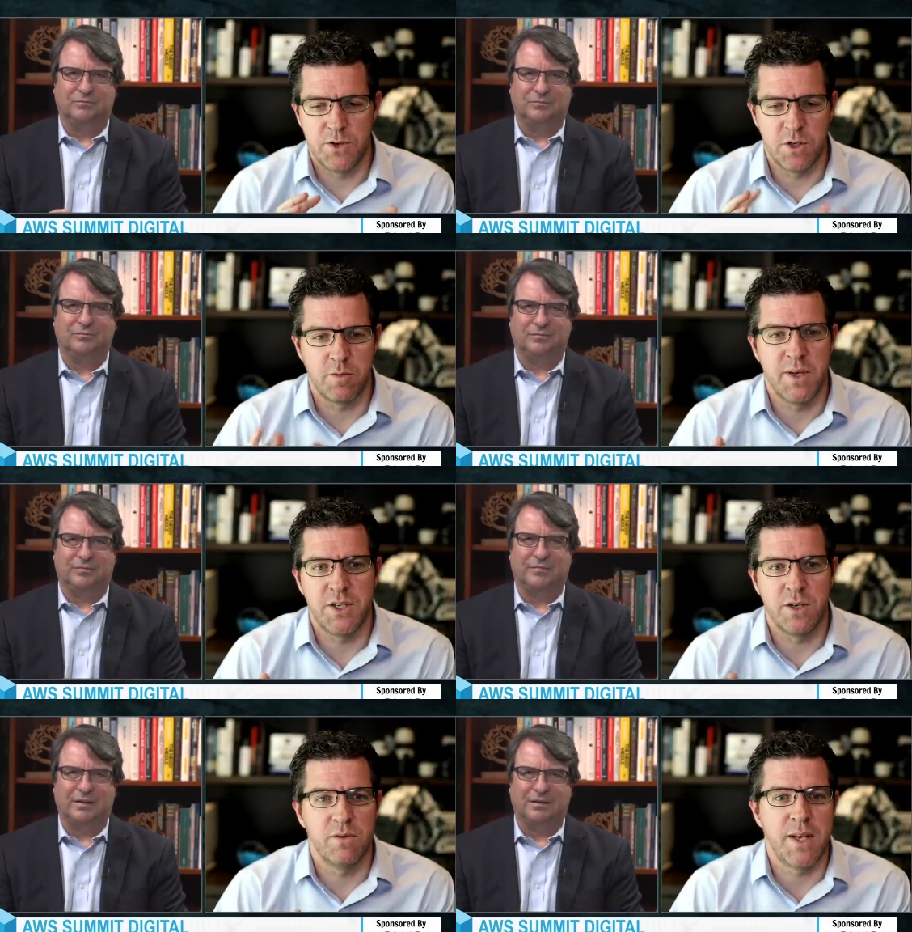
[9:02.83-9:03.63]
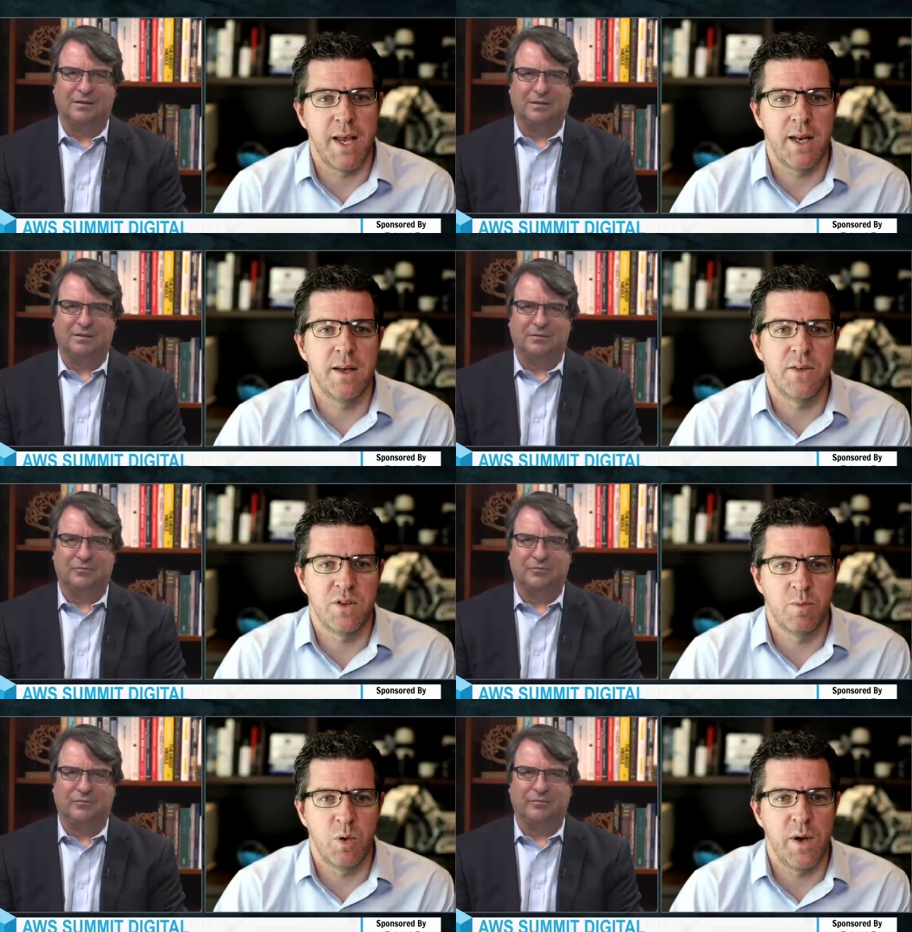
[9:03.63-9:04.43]
Speaker 1: transformation of data in
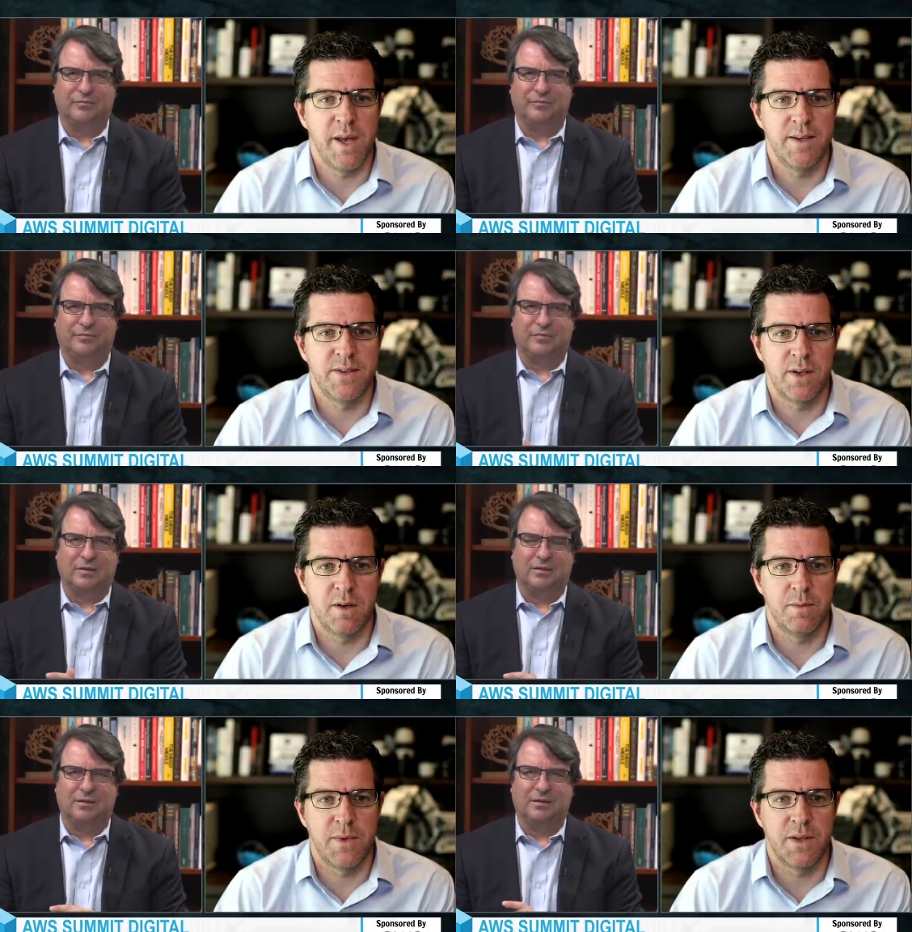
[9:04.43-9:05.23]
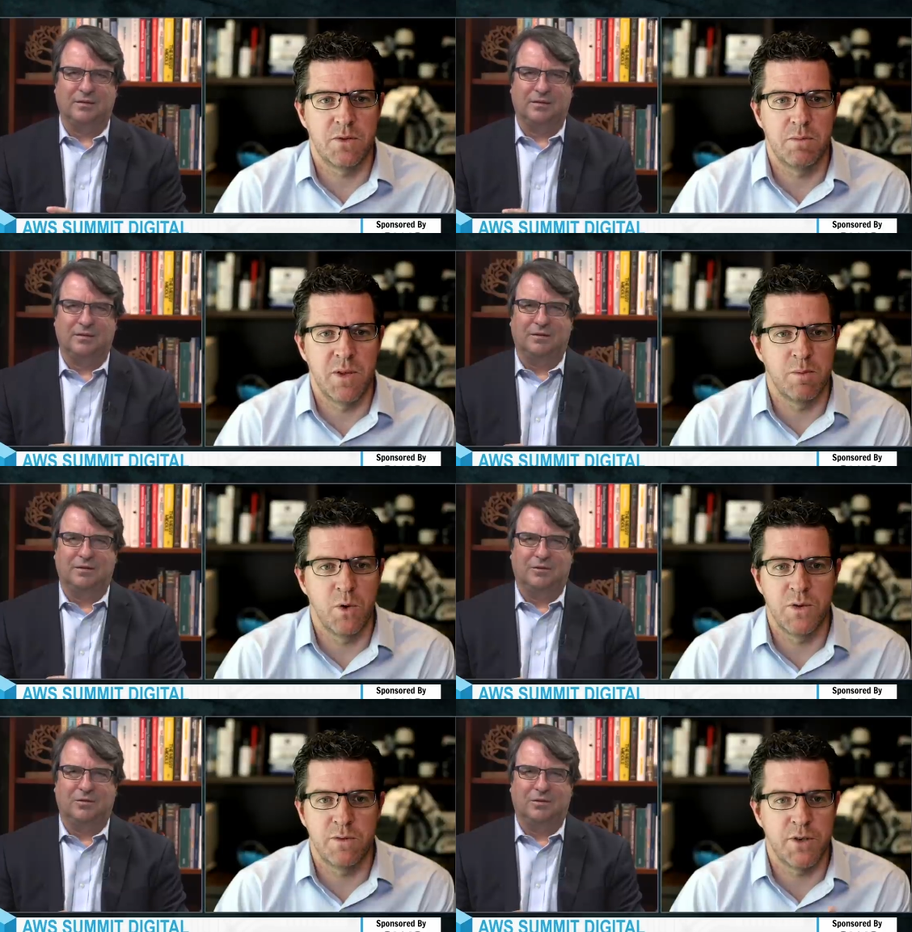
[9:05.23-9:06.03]
simple ways um, that's that's
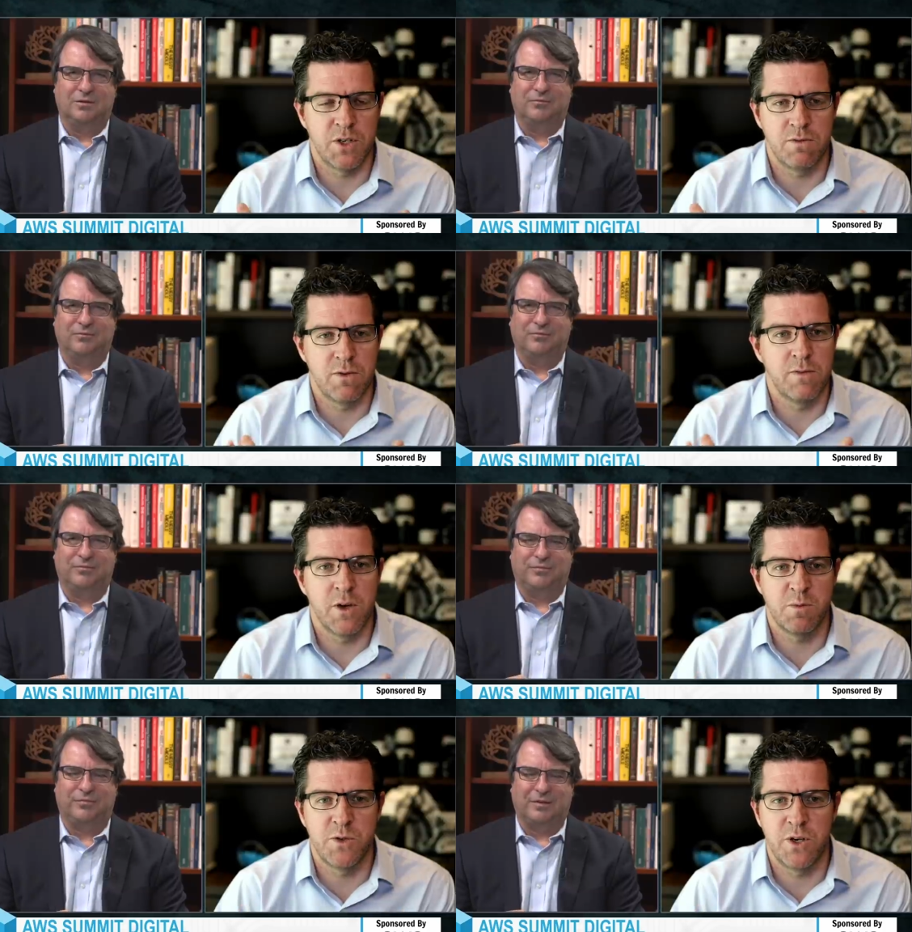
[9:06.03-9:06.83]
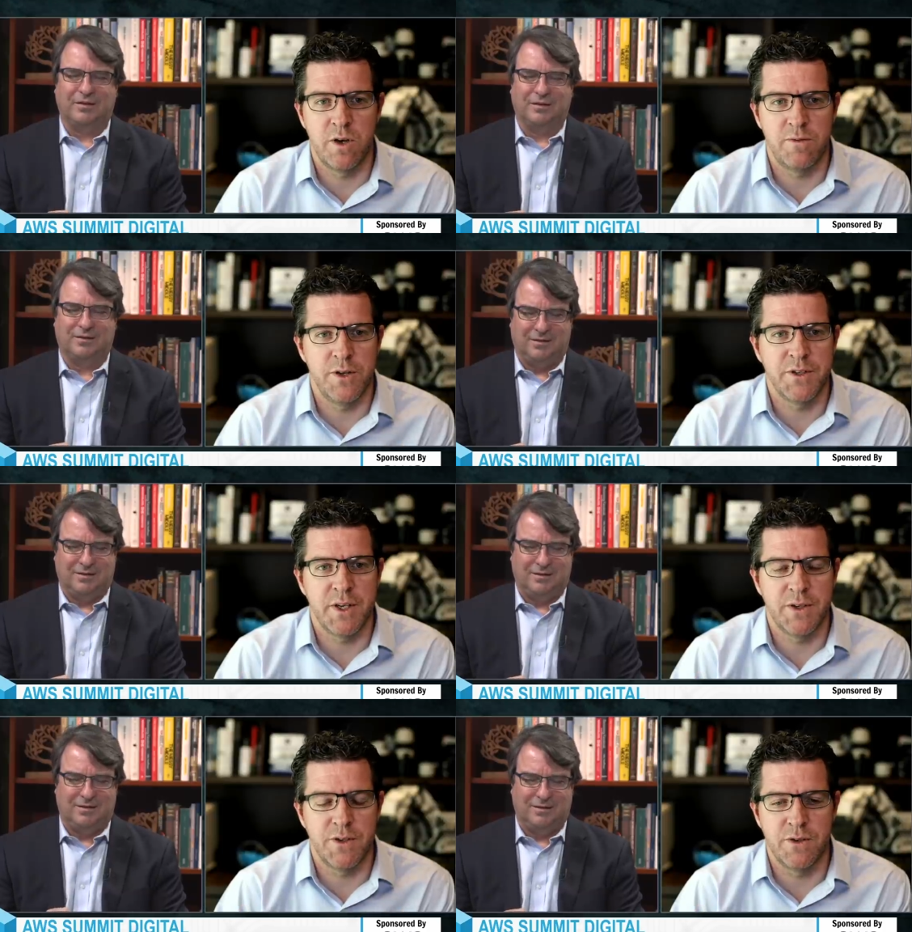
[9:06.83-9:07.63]
more insufficient for the vast majority of use
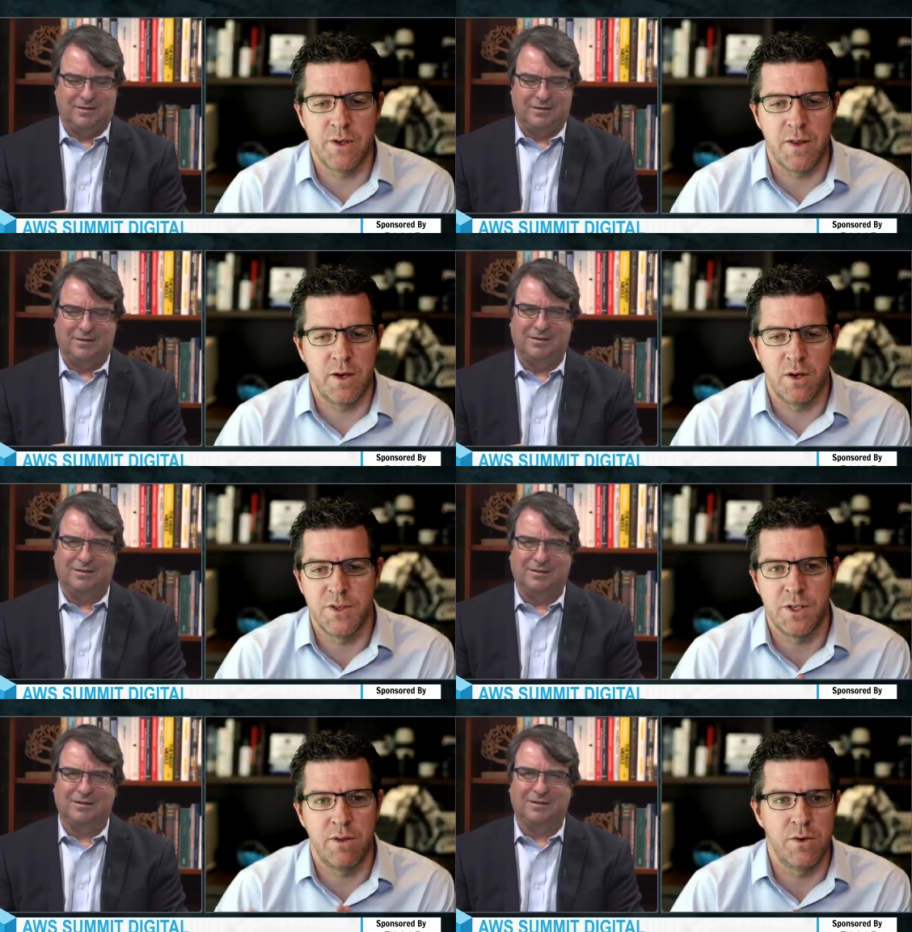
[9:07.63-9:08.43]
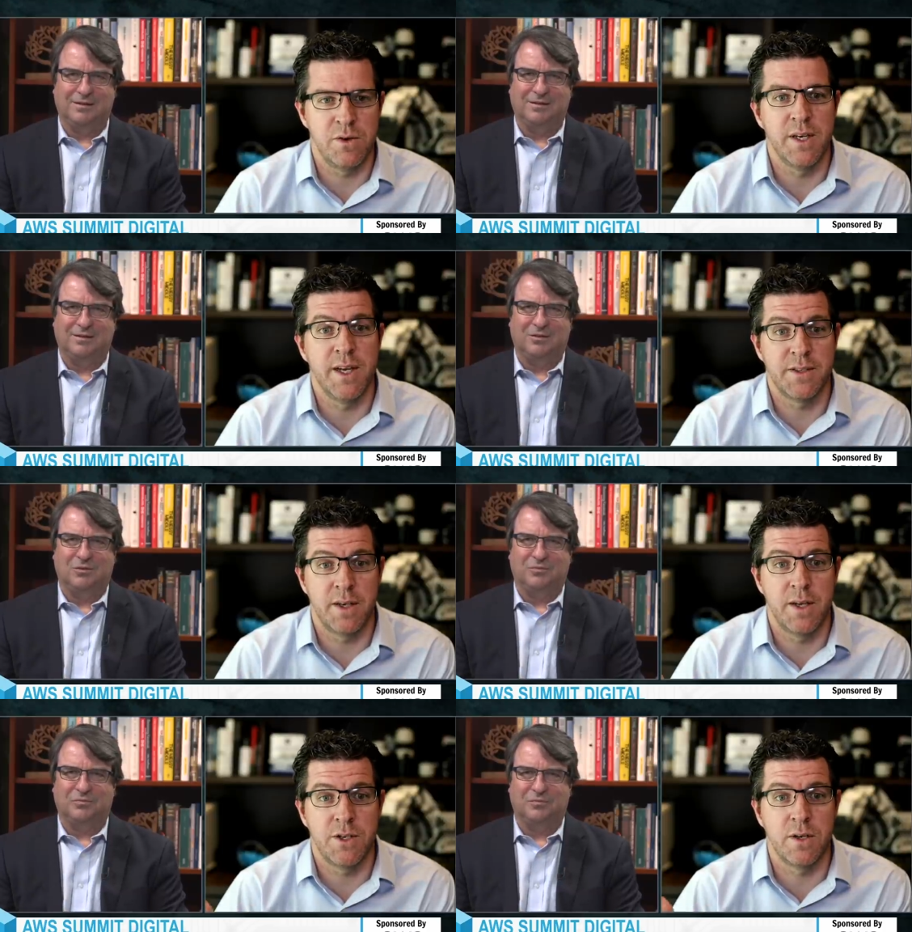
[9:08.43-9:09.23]
cases and then obviously through to the
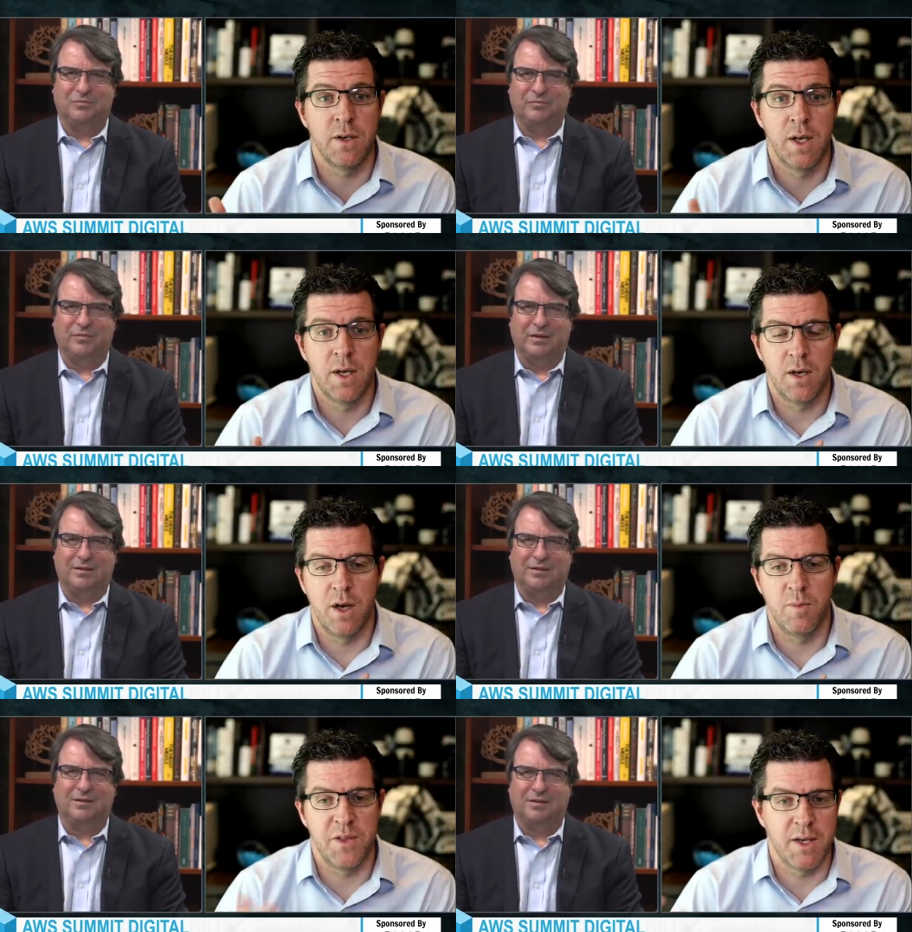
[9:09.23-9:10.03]
destination um, with the